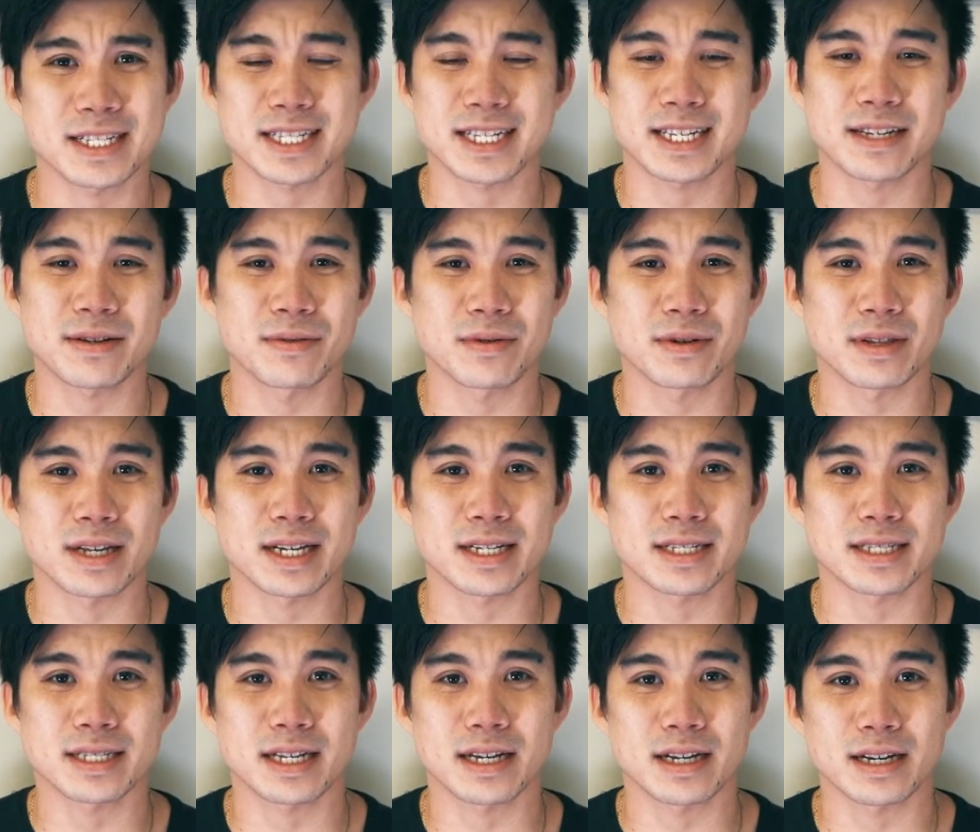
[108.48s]
as equal
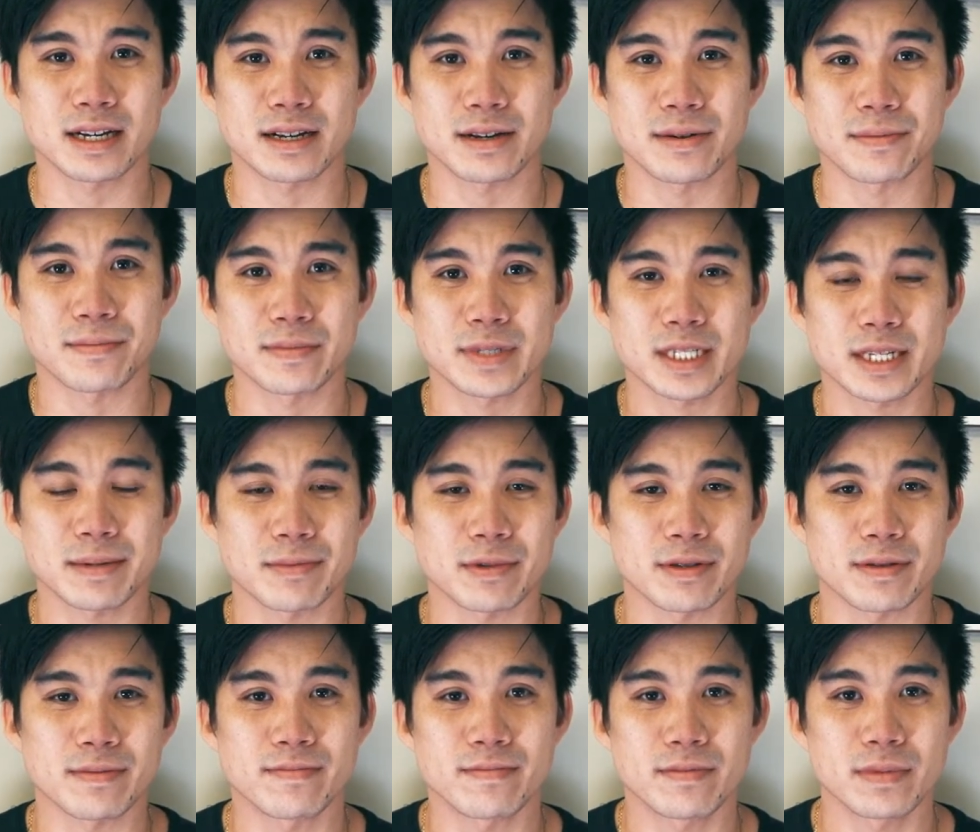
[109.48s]
as some
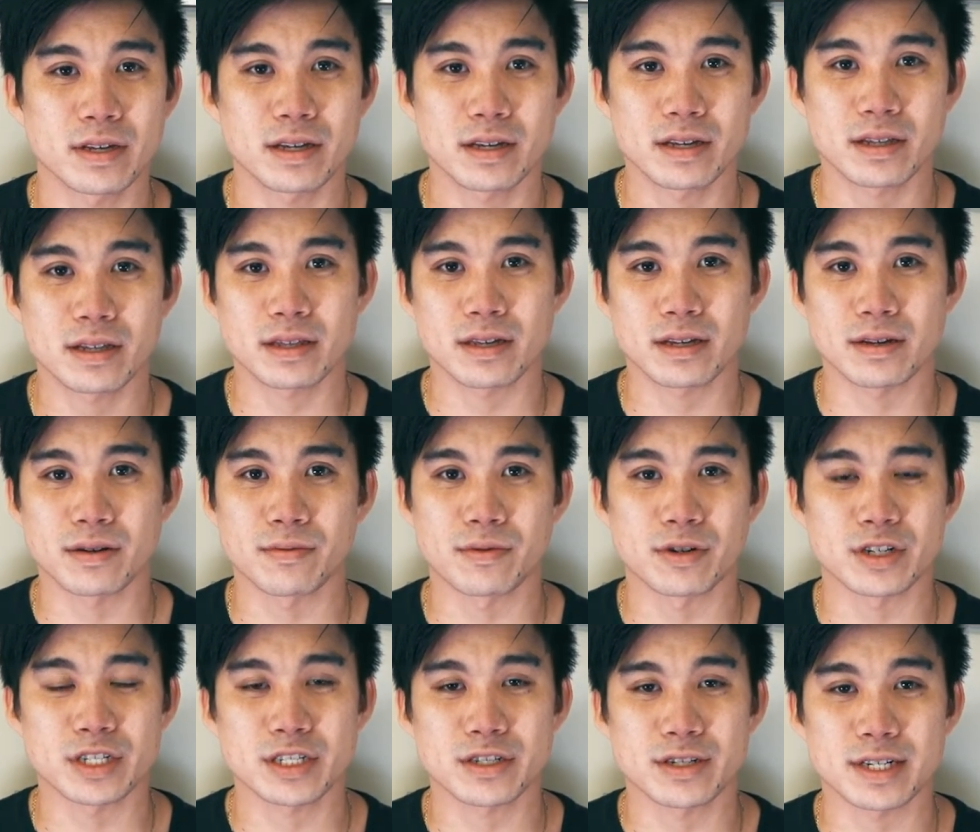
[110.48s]
of the
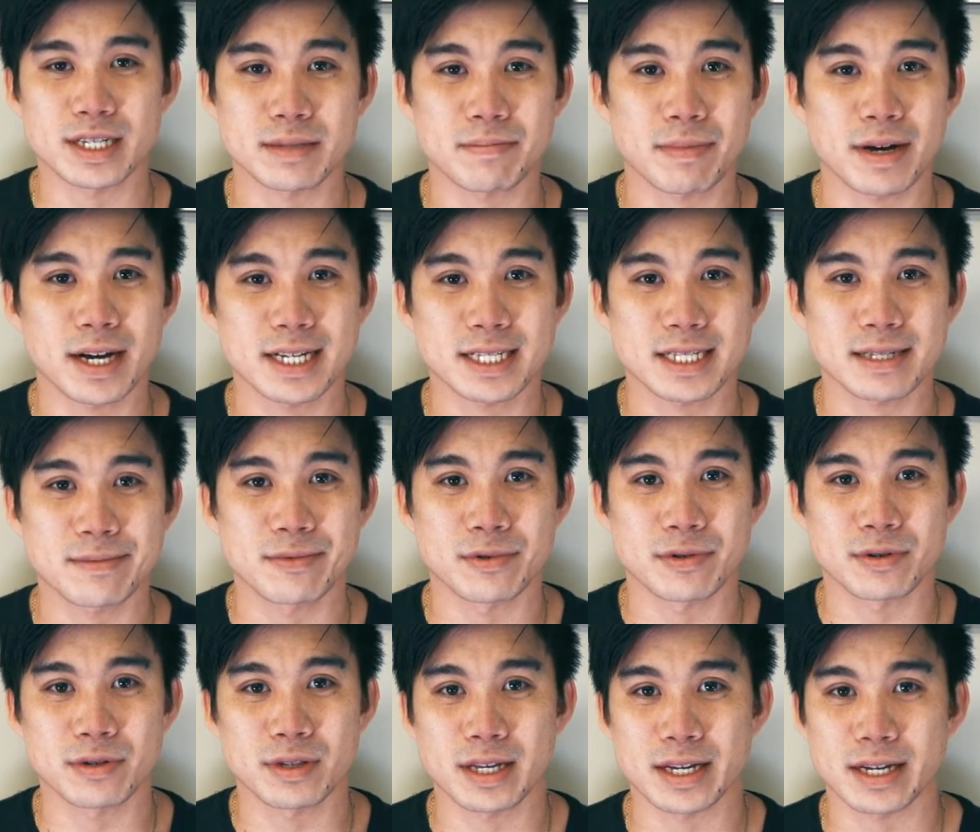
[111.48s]
worst drinks
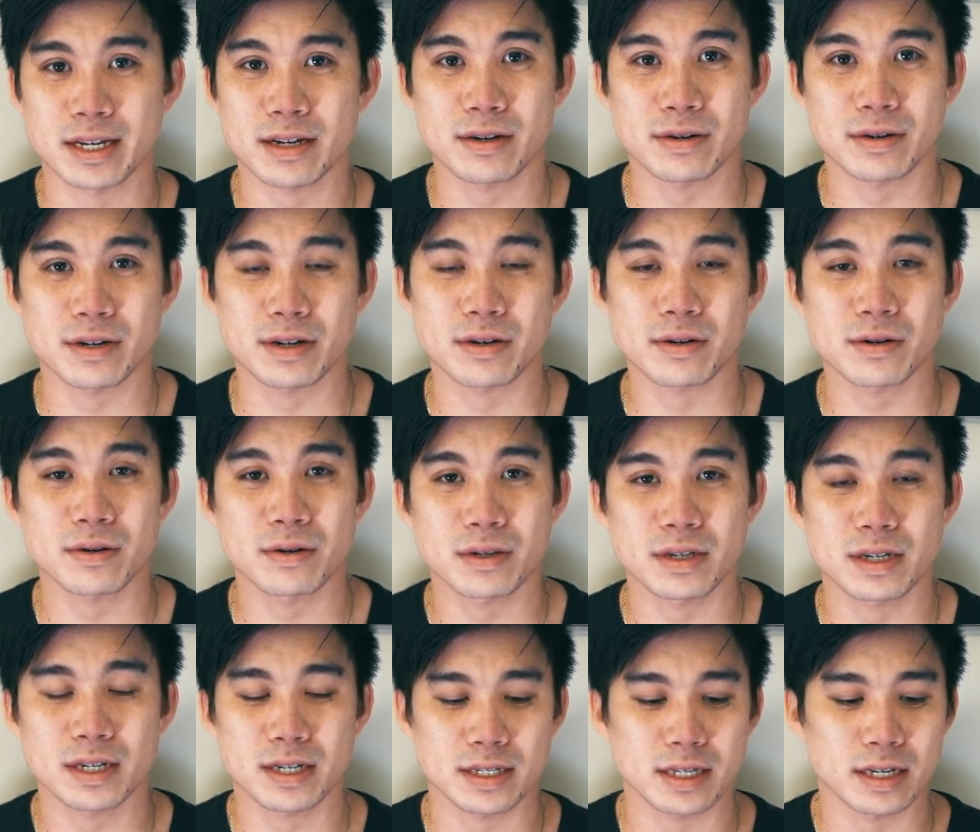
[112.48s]
possible, like
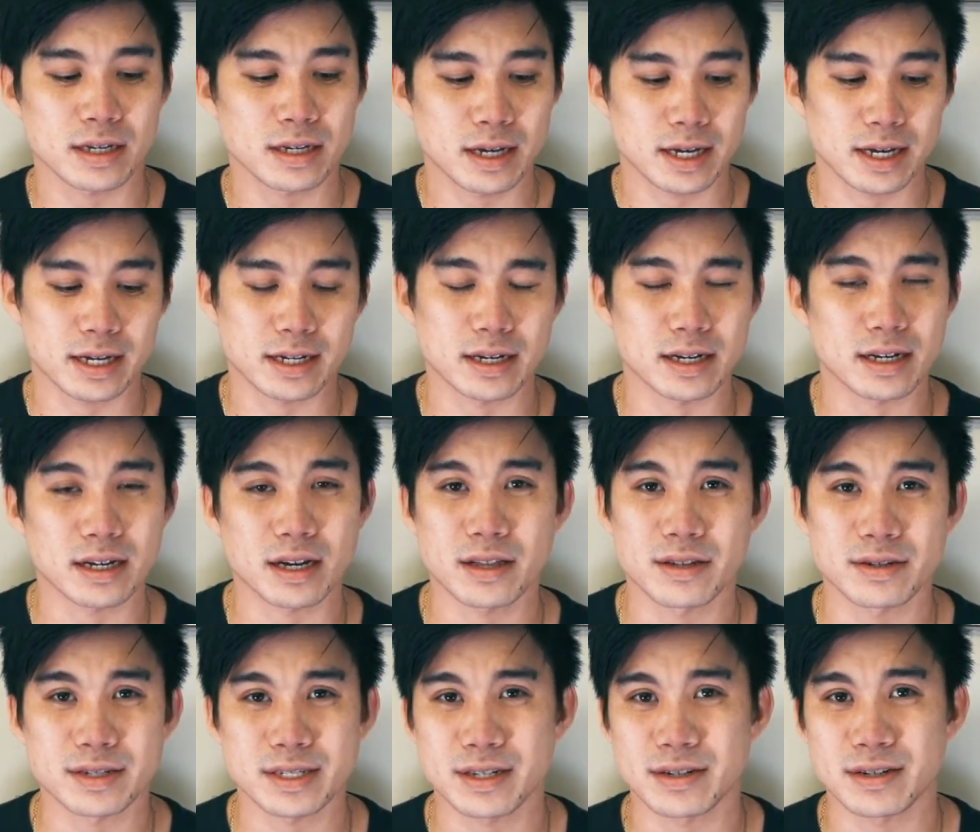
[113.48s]
Coca-Cola and
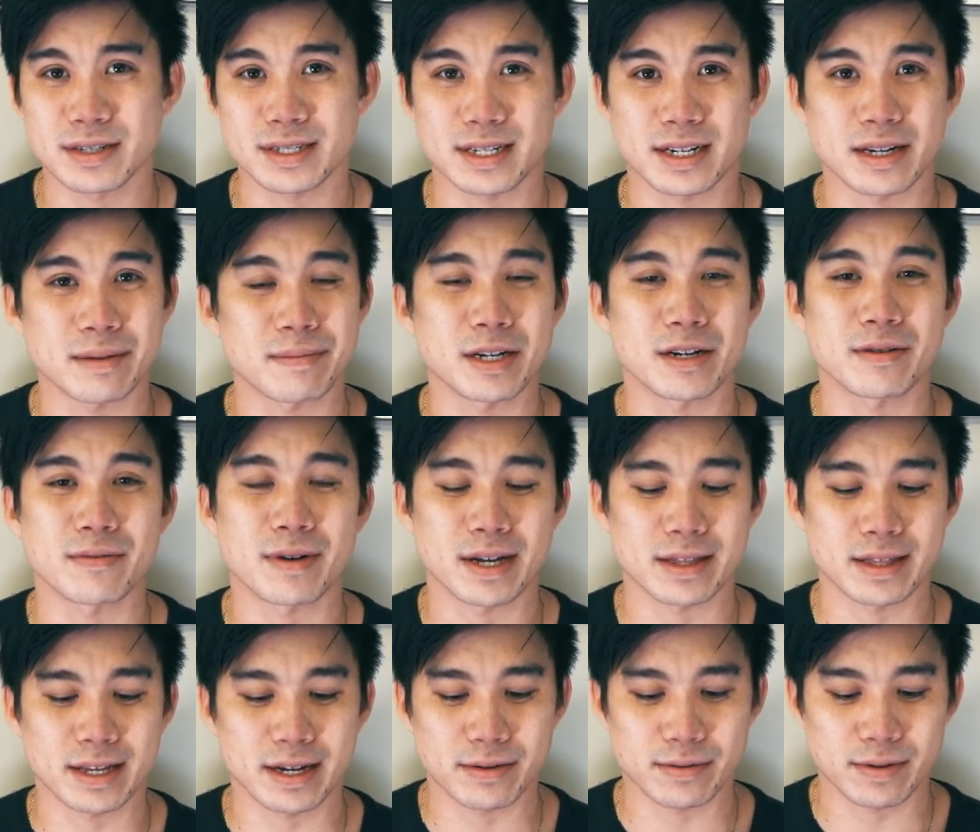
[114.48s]
other sodas are going to be
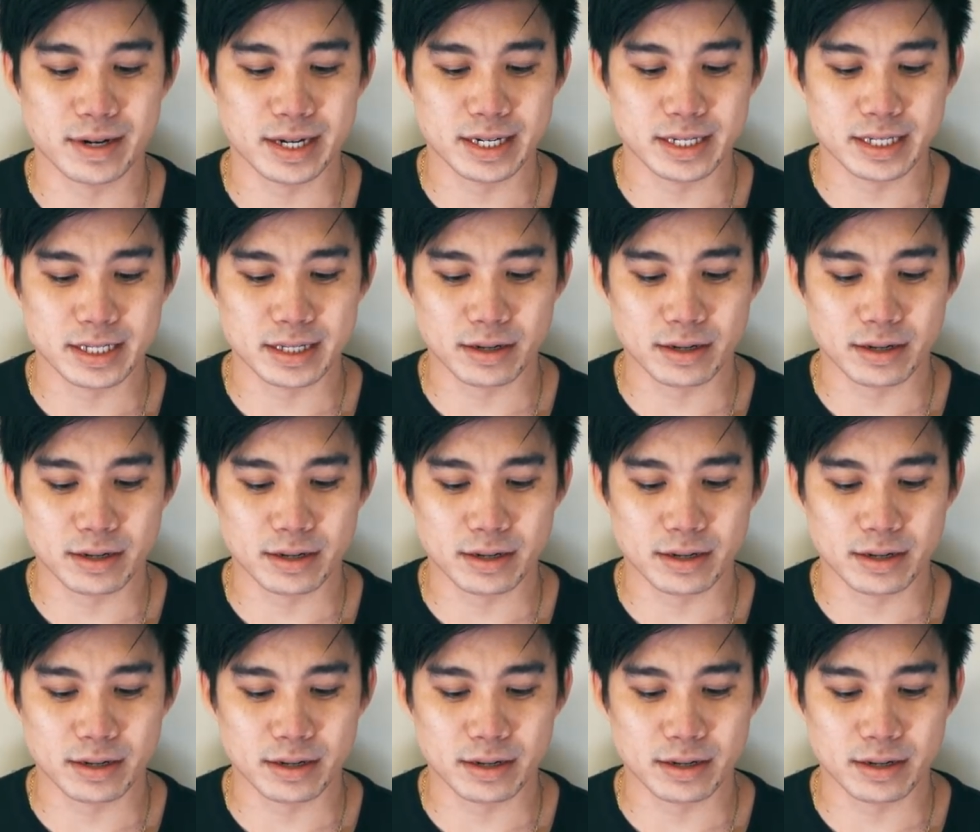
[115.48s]
around that range.